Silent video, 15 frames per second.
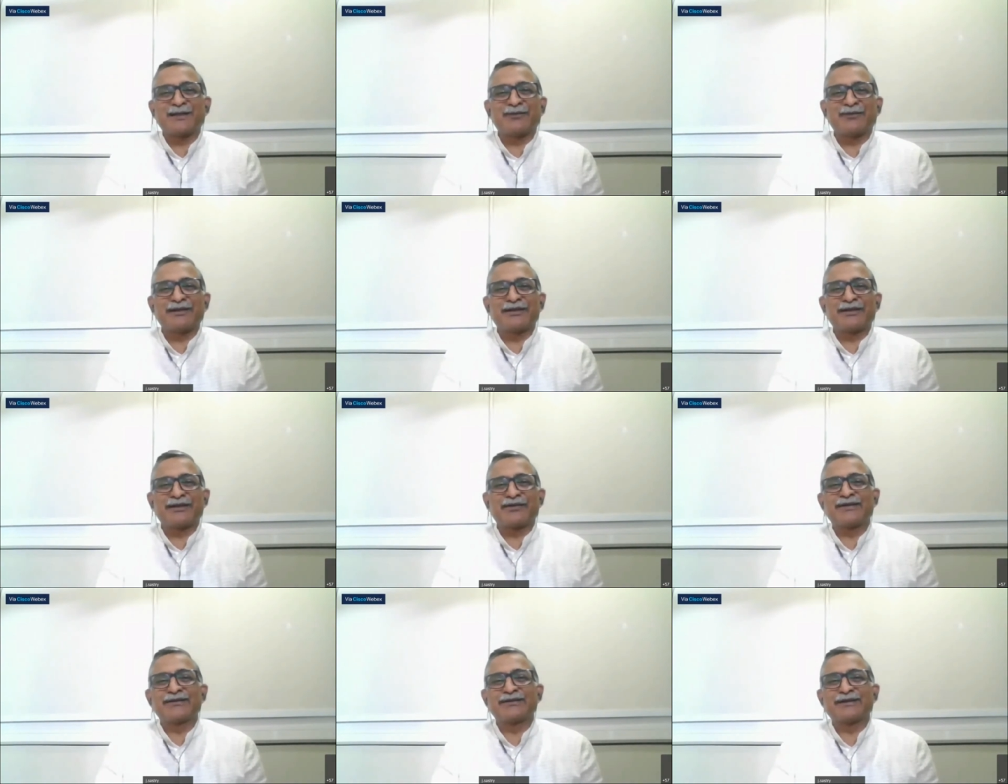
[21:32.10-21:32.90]
methyl
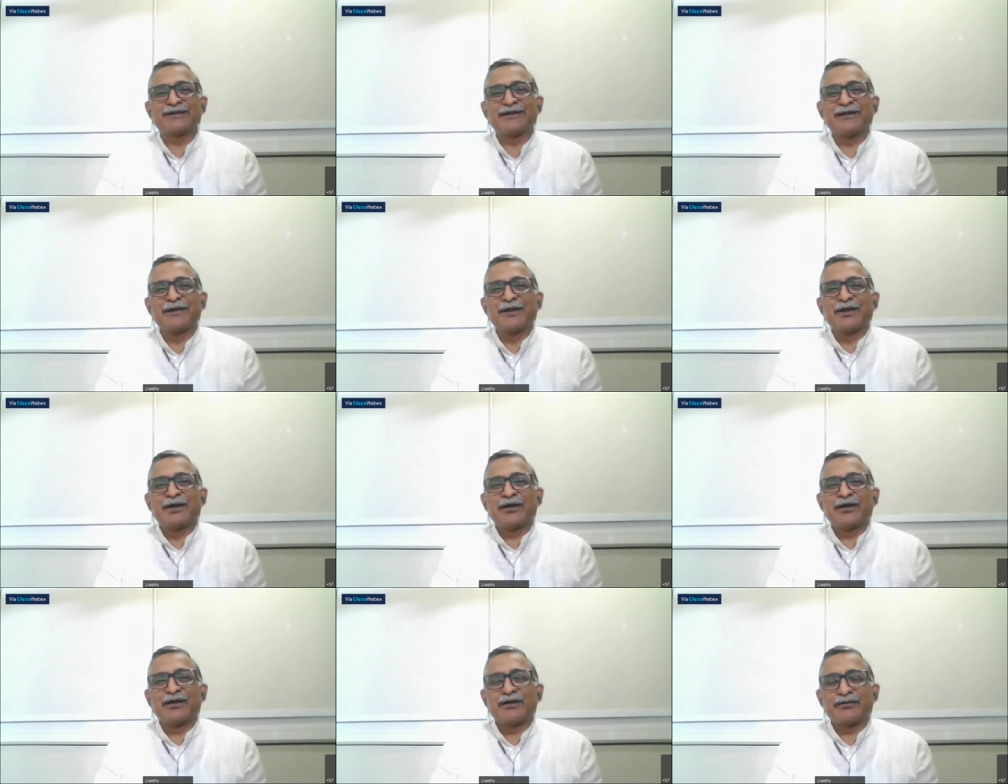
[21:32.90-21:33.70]
mercury as uh,
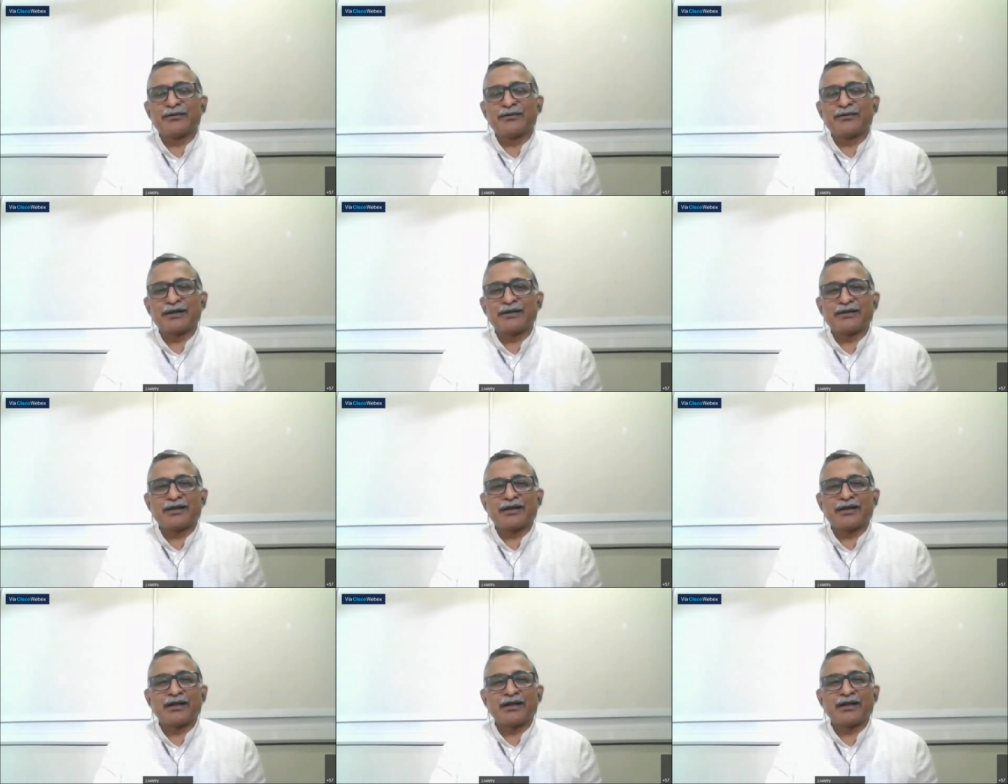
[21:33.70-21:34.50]
uh,
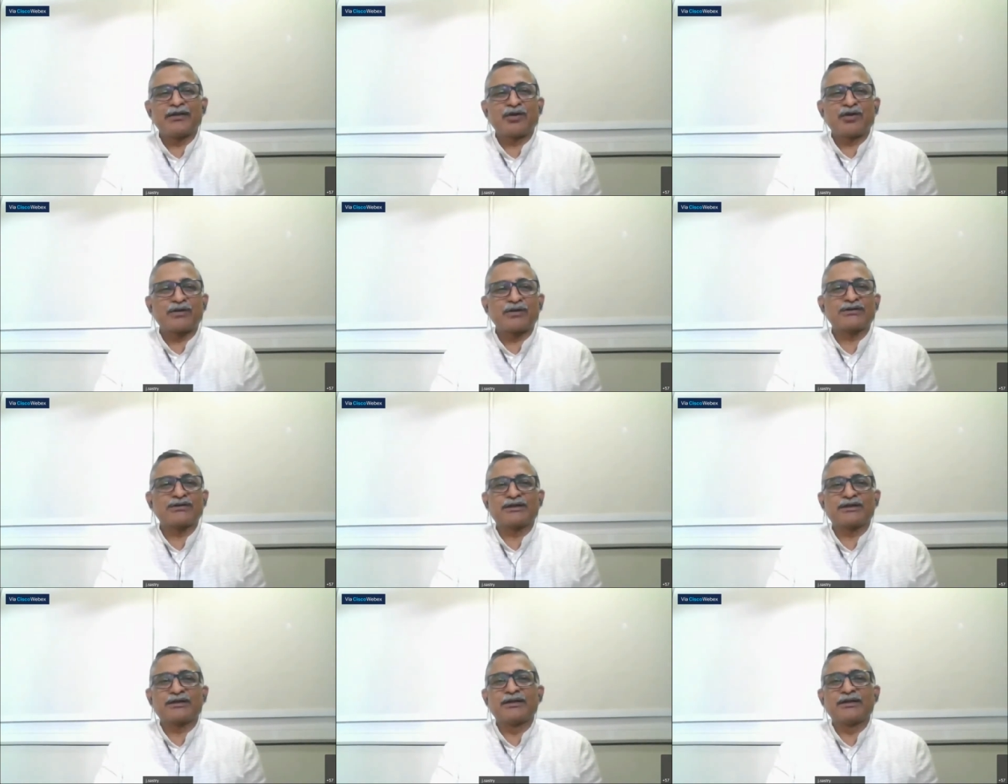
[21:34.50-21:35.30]
highly
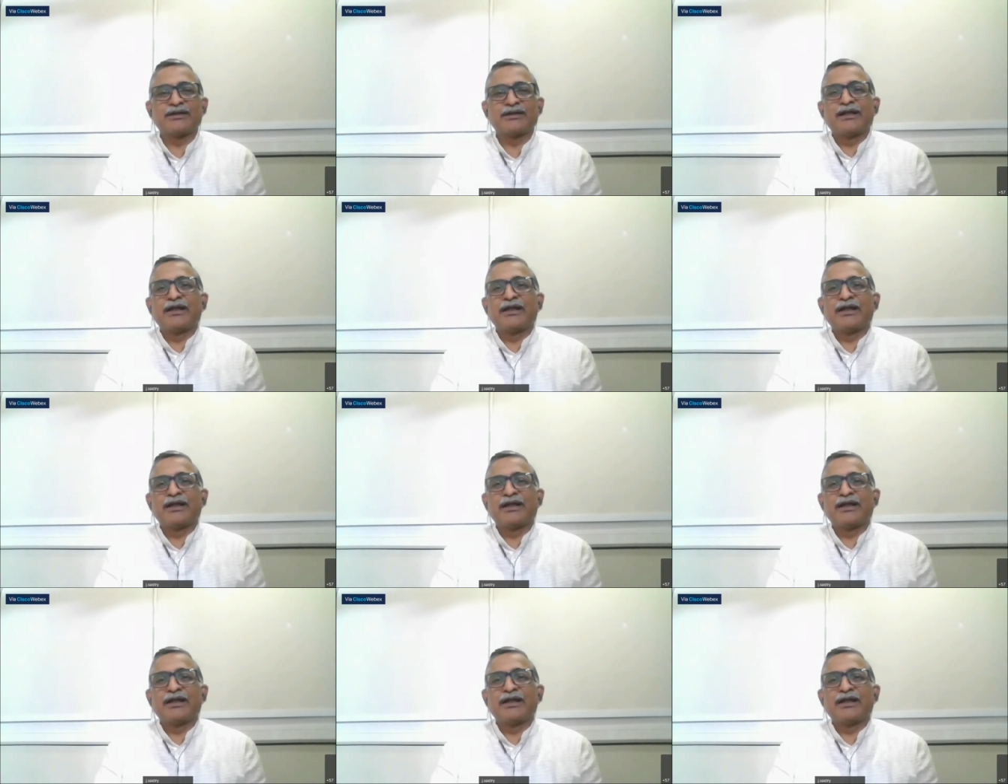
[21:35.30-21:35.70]
toxic.